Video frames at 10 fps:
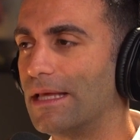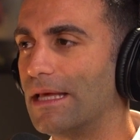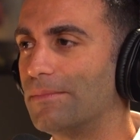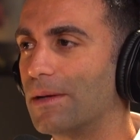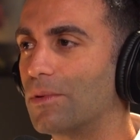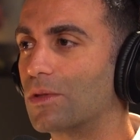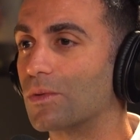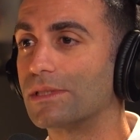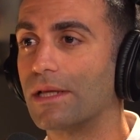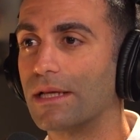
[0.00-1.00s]
My brother
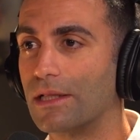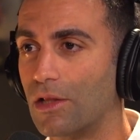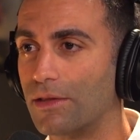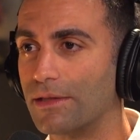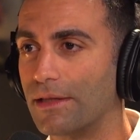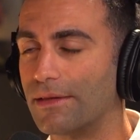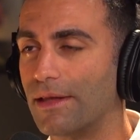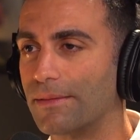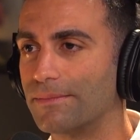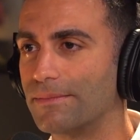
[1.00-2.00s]
was studying in London at the
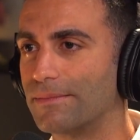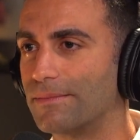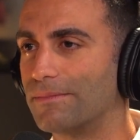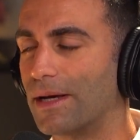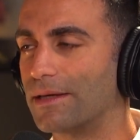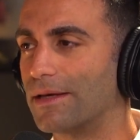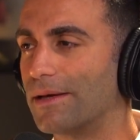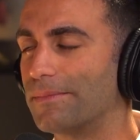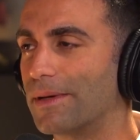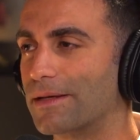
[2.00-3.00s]
time.
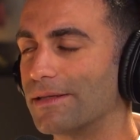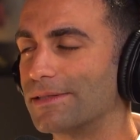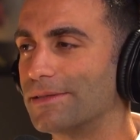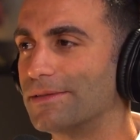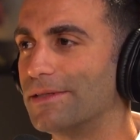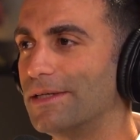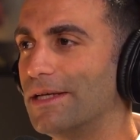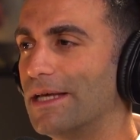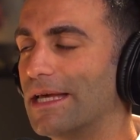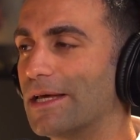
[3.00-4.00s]
My cousin
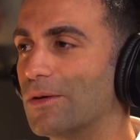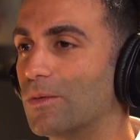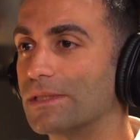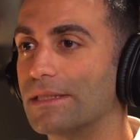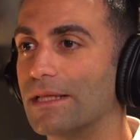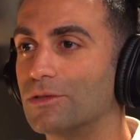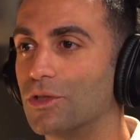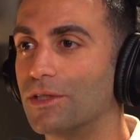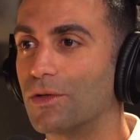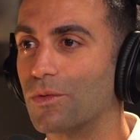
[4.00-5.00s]
was an
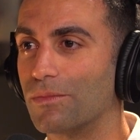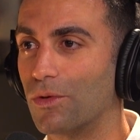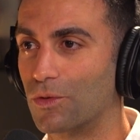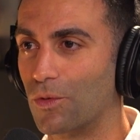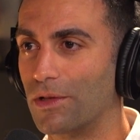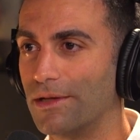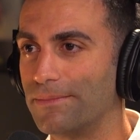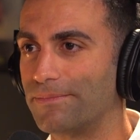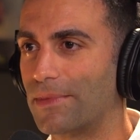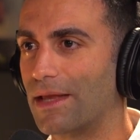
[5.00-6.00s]
engineer with Motorola.
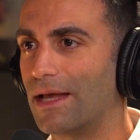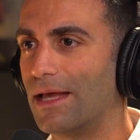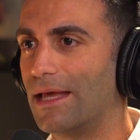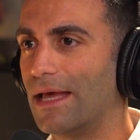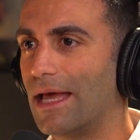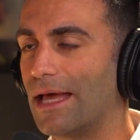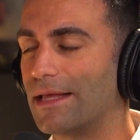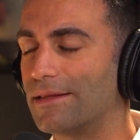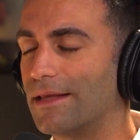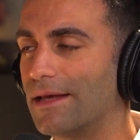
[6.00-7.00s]
and